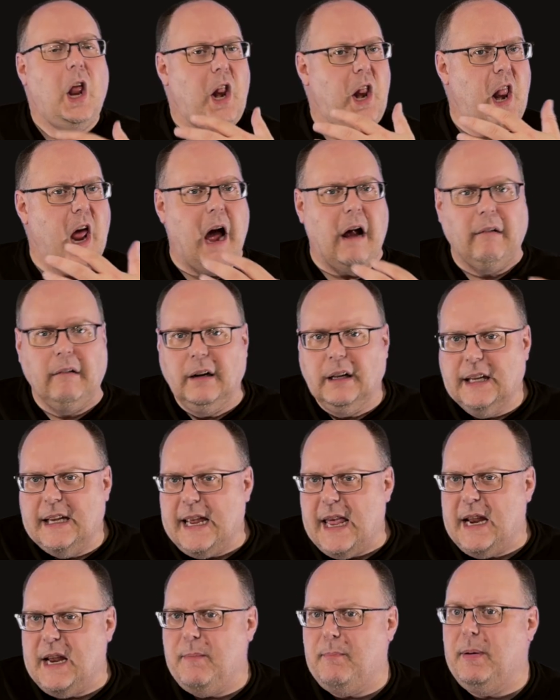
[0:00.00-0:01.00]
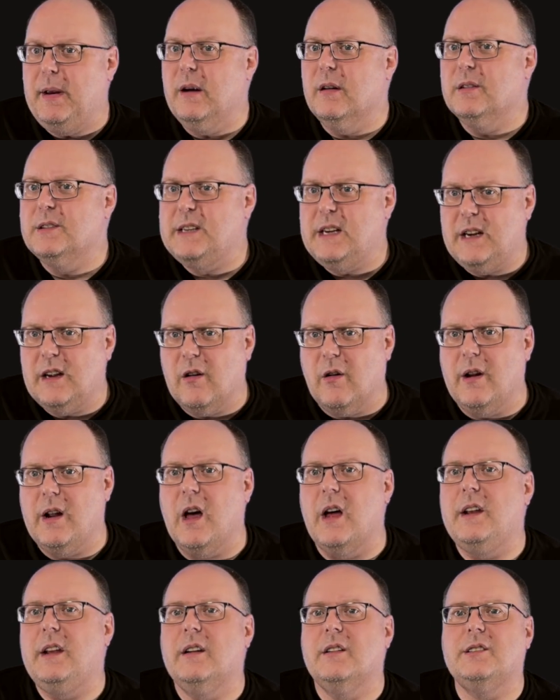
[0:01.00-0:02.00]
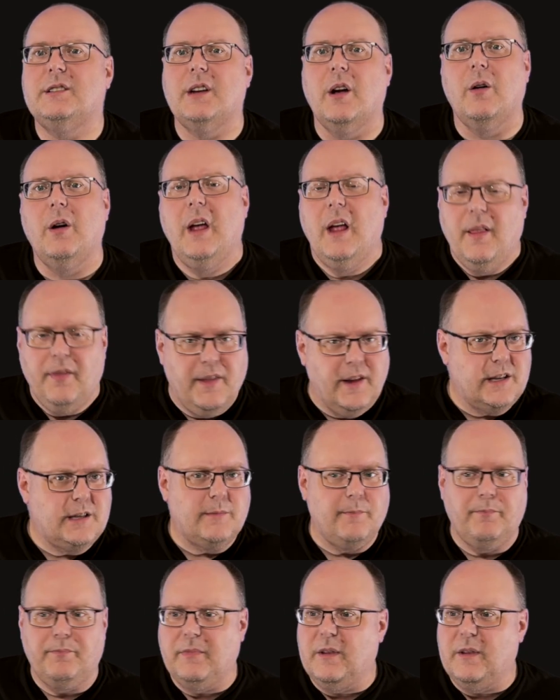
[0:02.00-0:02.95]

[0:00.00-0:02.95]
Not really any pyrazine going on here, so this